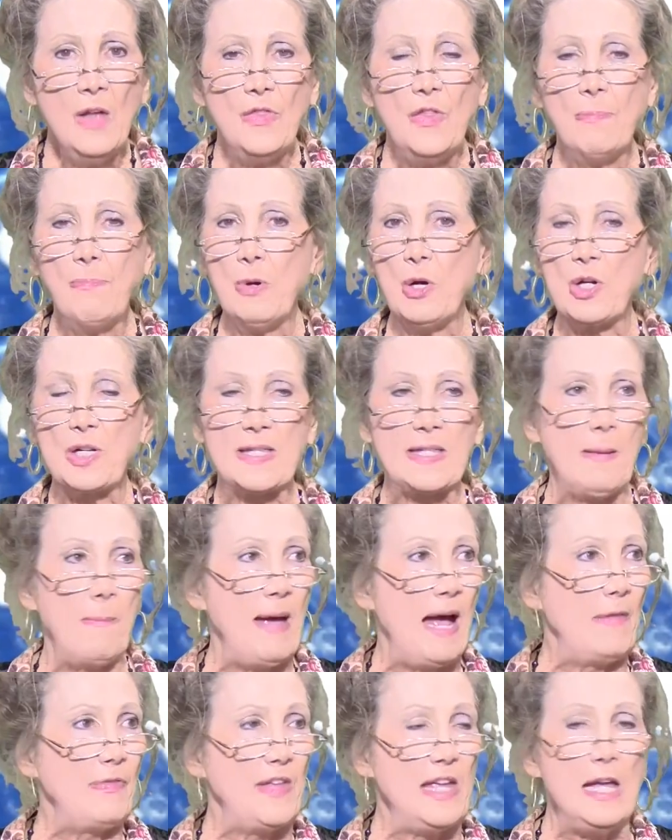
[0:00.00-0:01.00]
the books
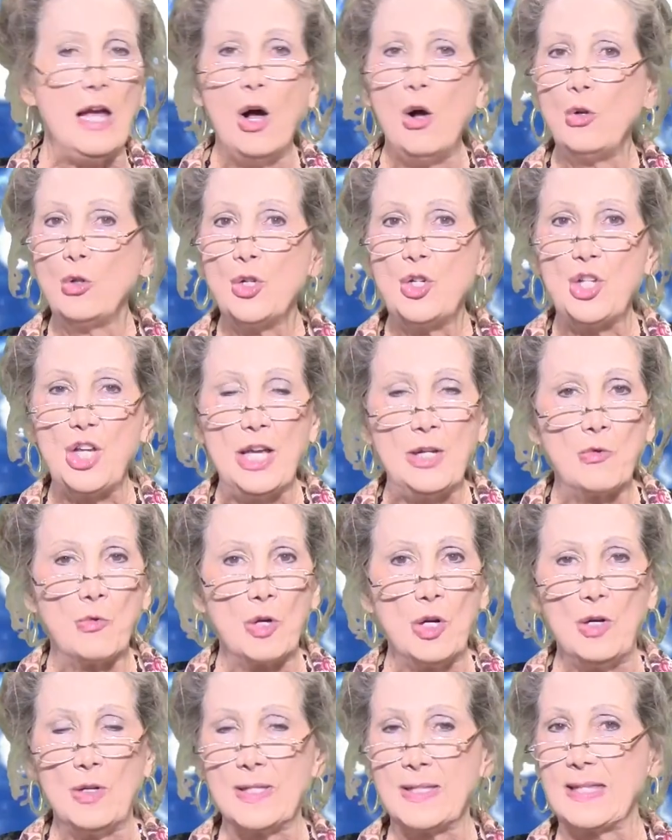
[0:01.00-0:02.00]
about the old
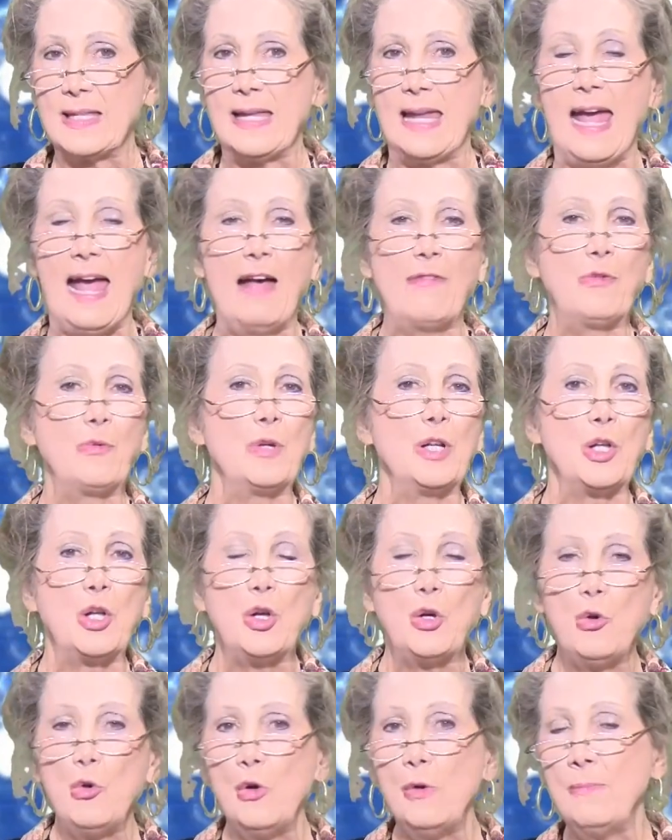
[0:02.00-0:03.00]
generals and Catherine
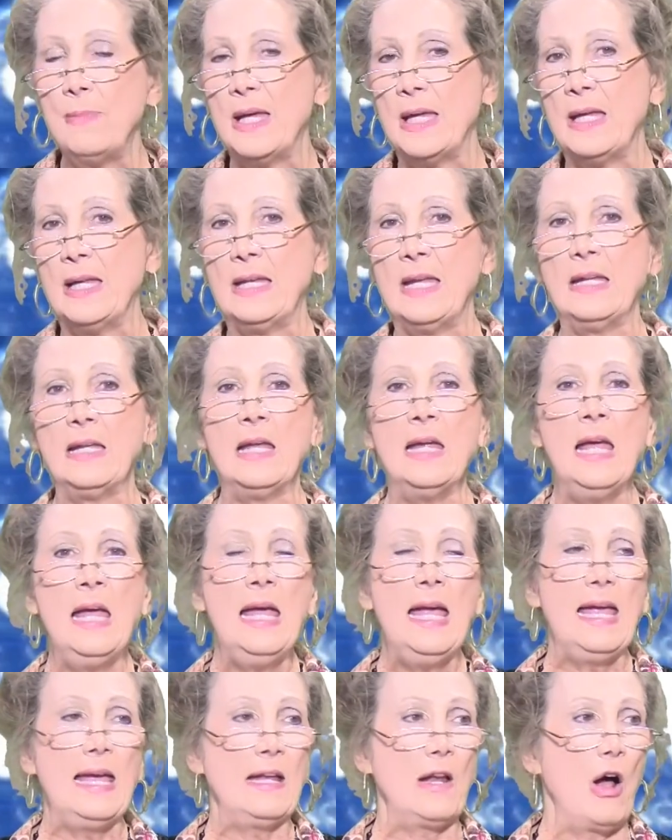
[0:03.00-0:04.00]
Kuhlman
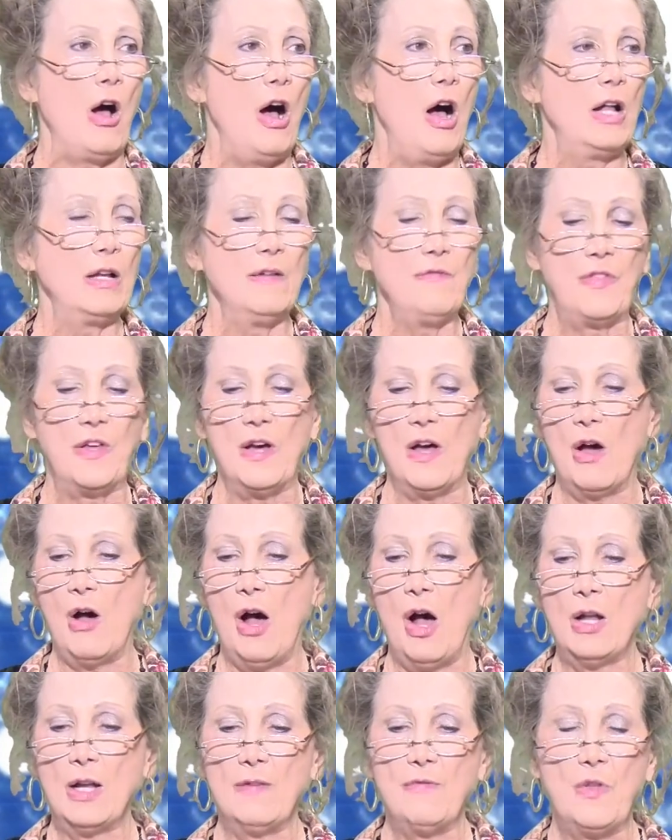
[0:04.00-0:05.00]
and all
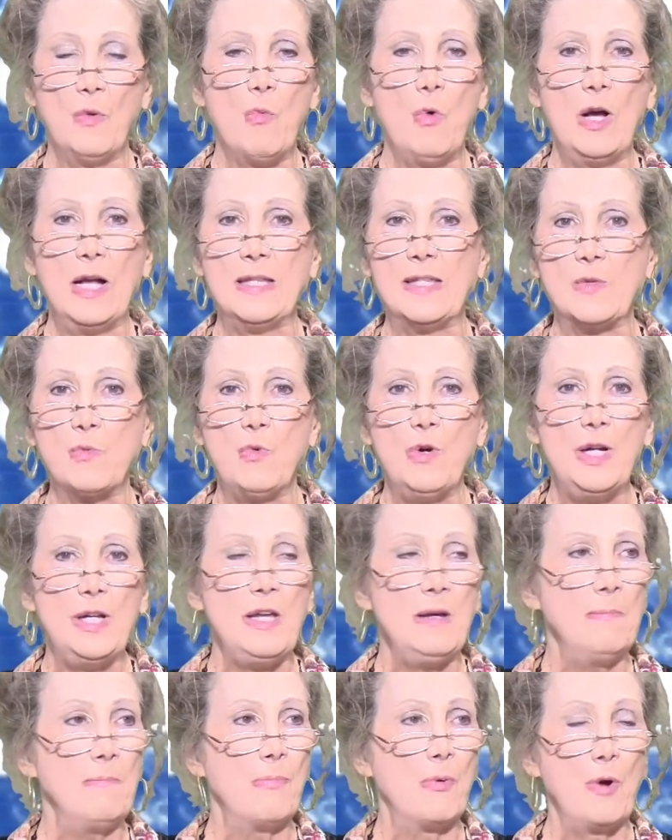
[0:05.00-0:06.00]
of the ones,
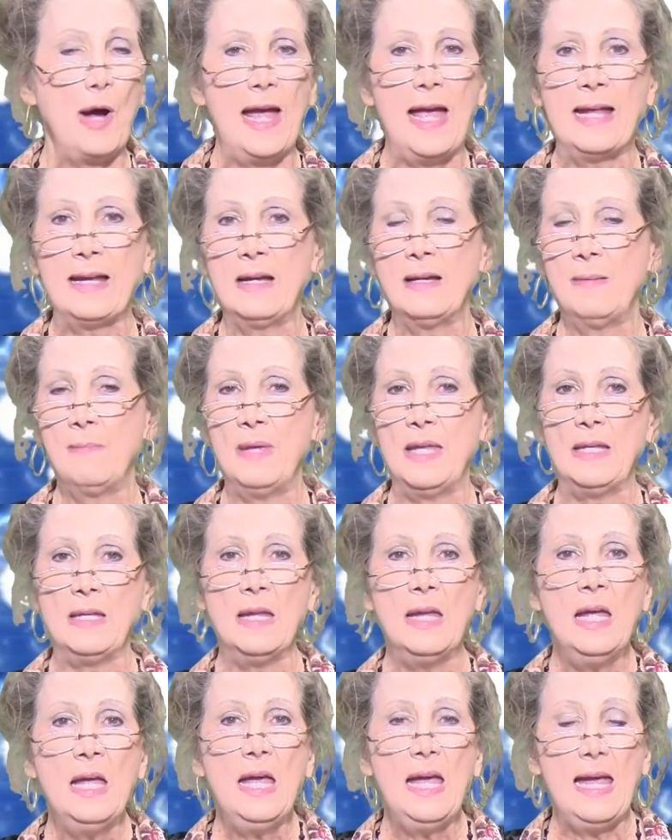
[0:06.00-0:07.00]
William Branham
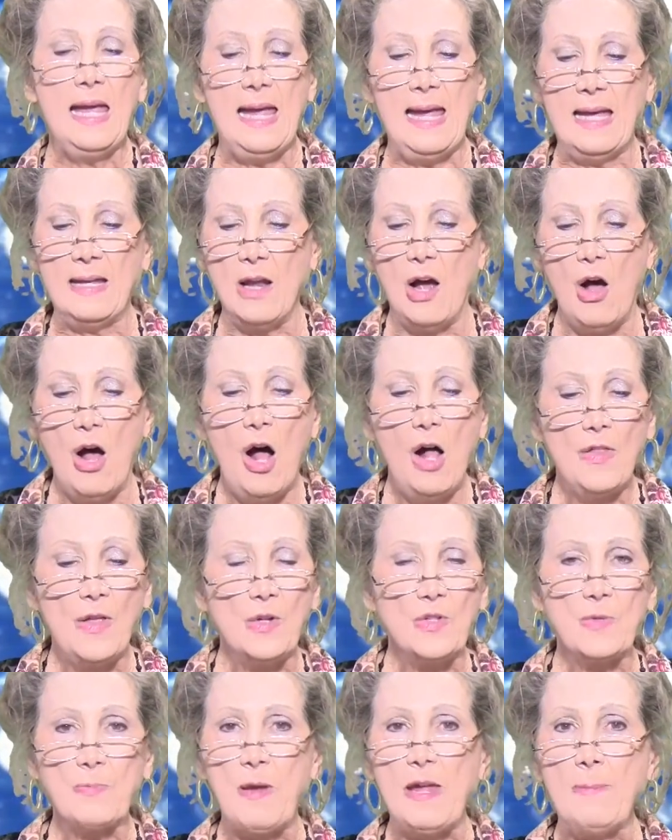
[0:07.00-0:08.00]
and all
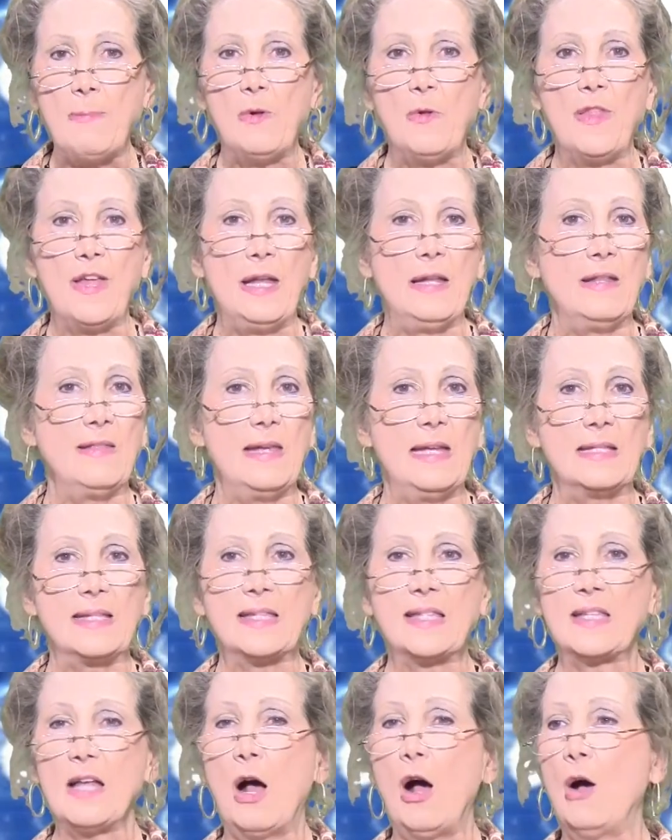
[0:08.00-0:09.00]
those people that
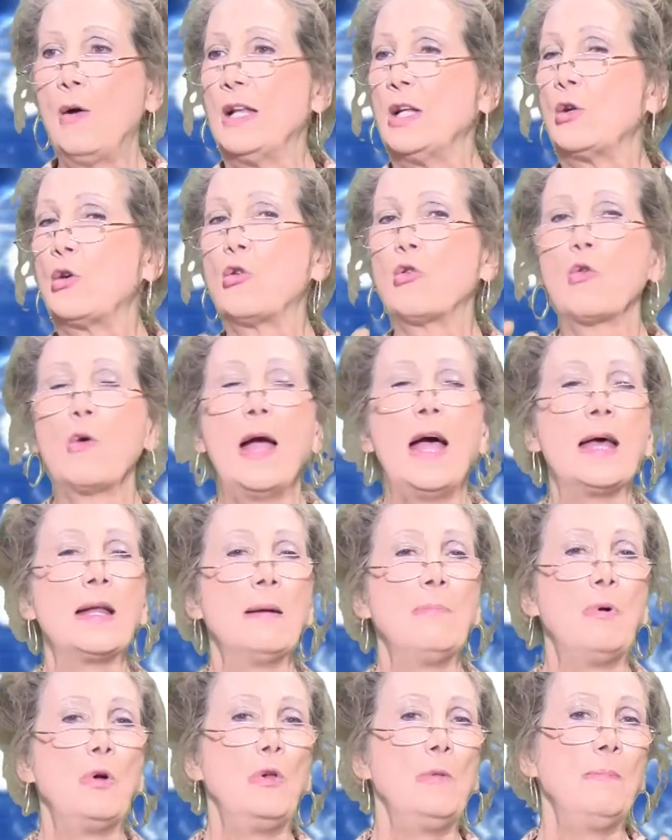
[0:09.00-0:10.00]
saw
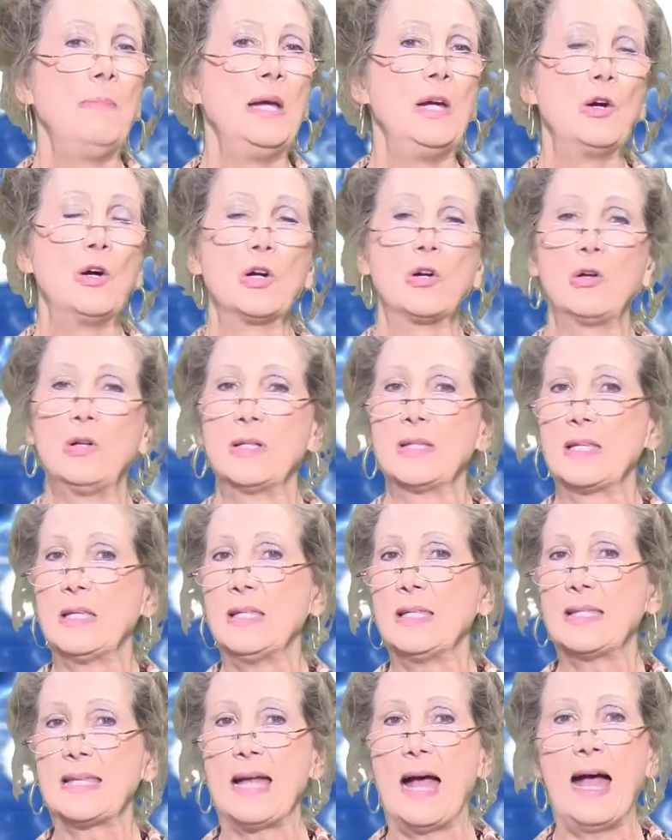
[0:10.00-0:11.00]
incredible miracles
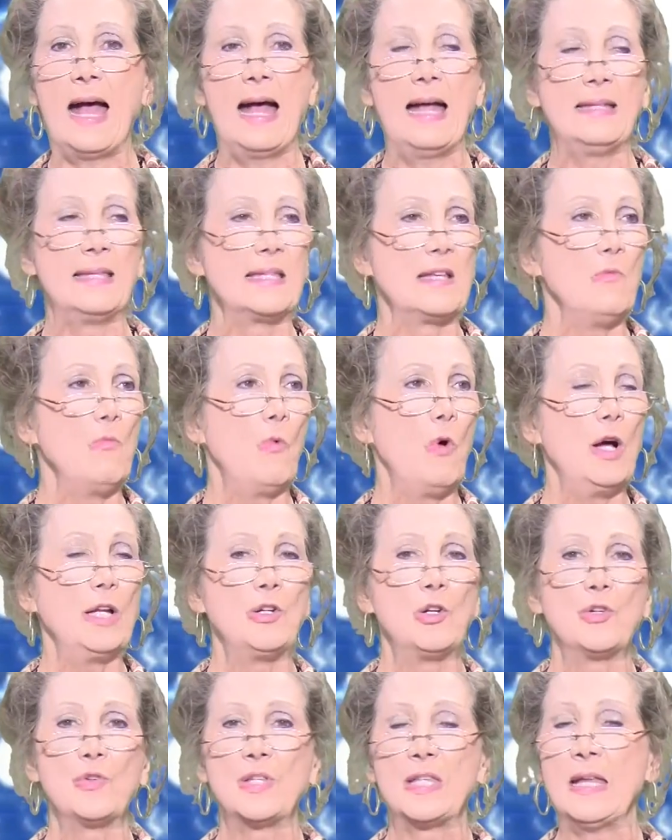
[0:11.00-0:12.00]
and signs and
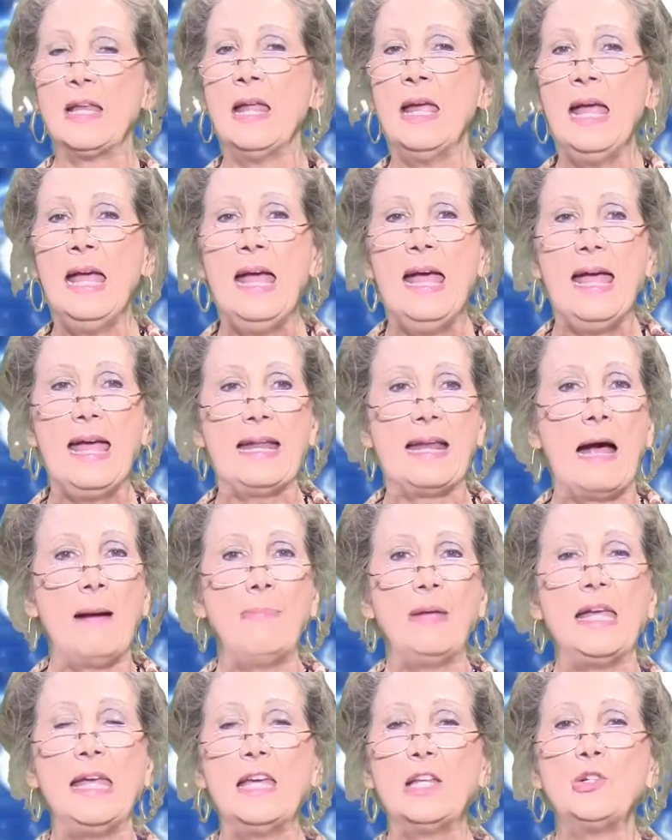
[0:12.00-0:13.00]
wonders. And I
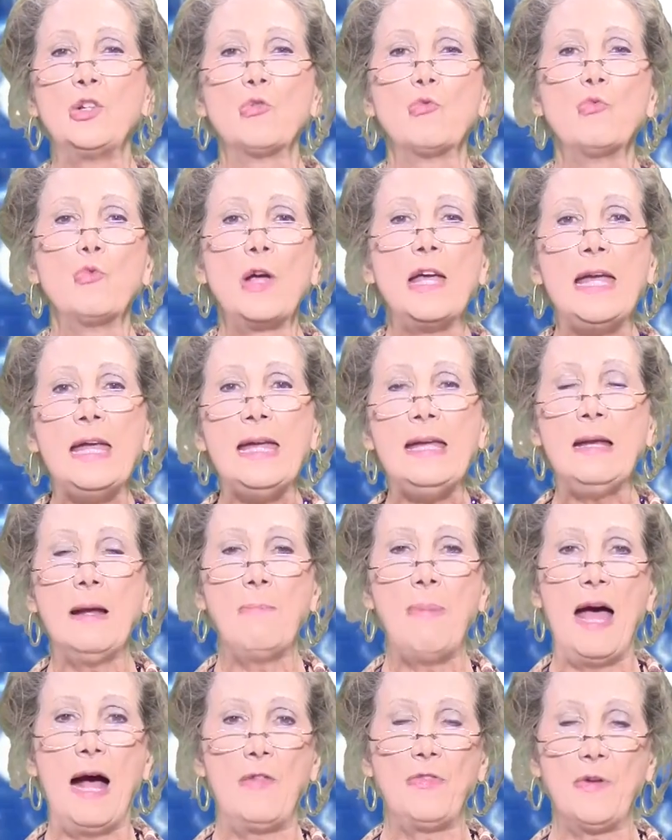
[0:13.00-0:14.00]
begin to read
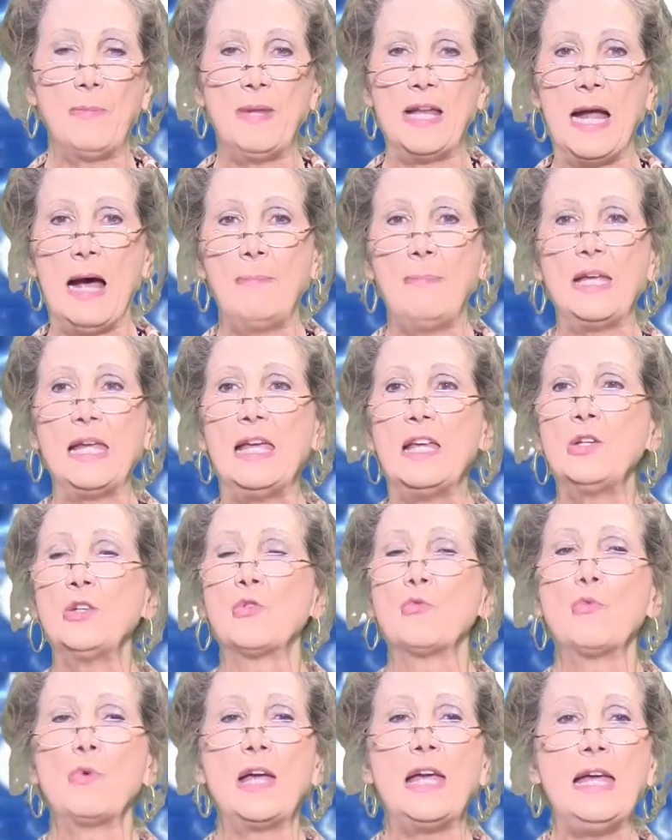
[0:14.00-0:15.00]
about them, and I begin
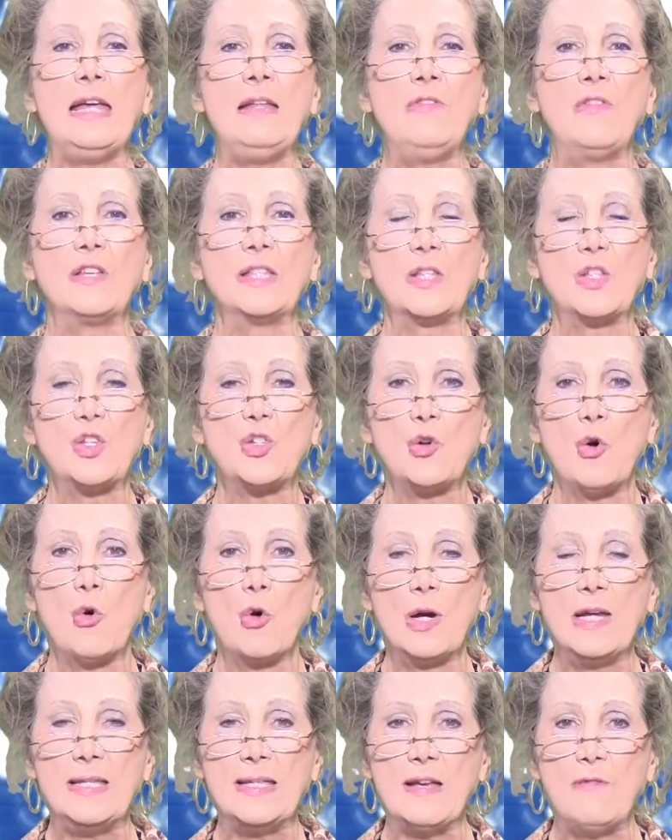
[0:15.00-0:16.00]
to read the
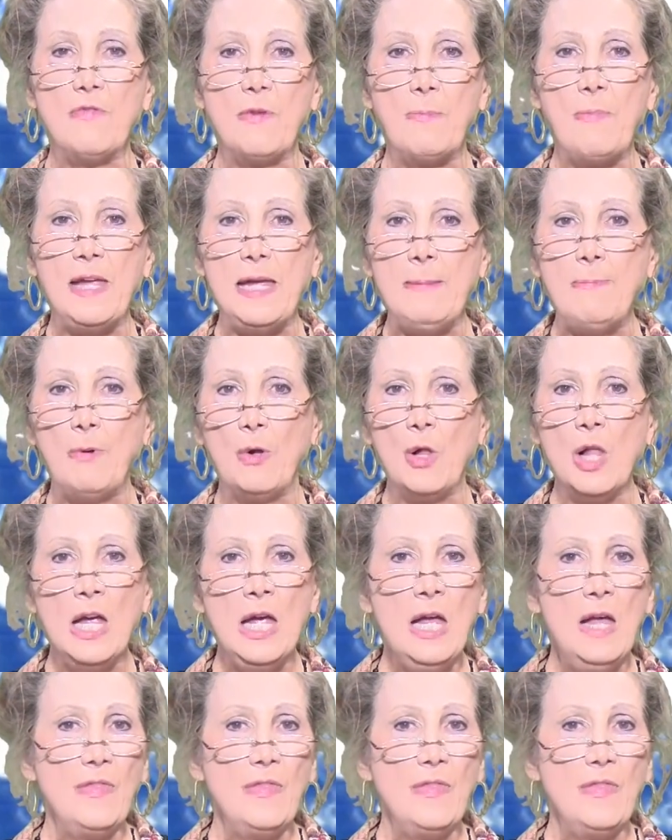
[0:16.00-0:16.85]
stories of the people.